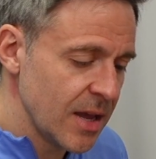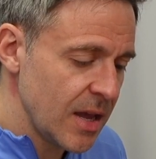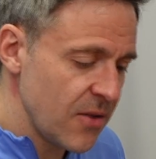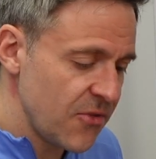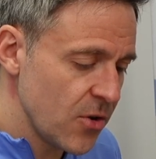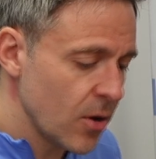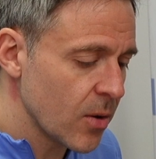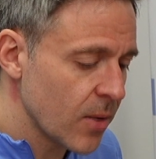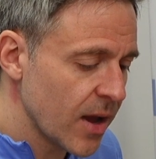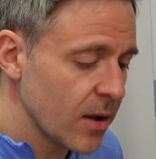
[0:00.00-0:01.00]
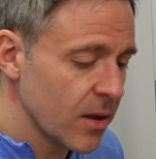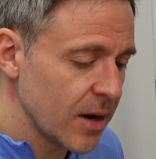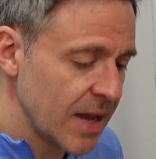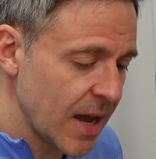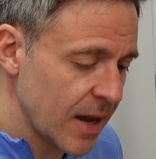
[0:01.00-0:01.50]
if you are
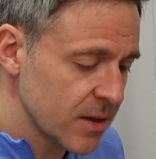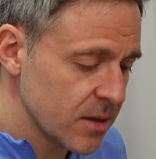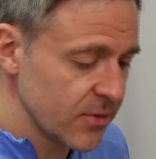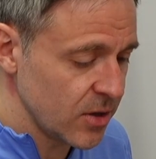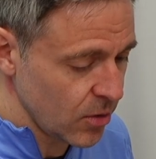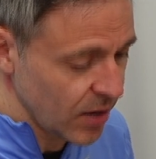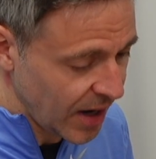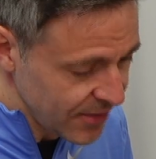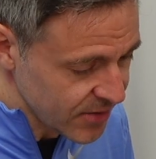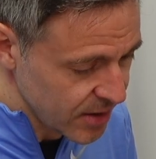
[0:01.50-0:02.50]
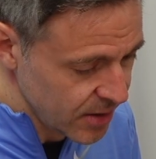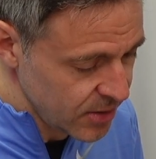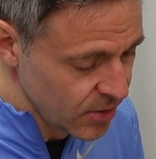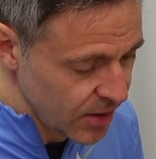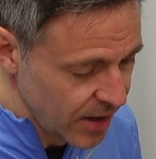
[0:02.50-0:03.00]
regularly active in your life,
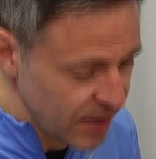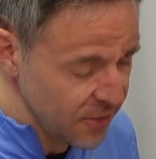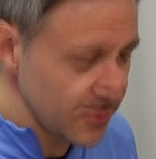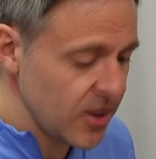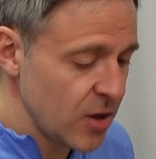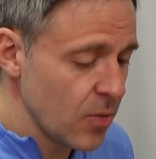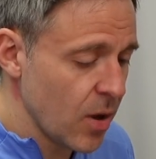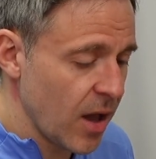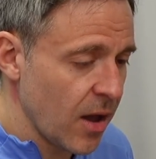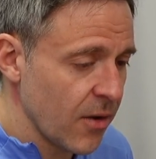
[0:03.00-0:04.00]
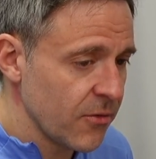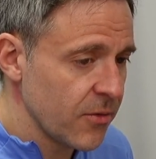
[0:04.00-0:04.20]
you have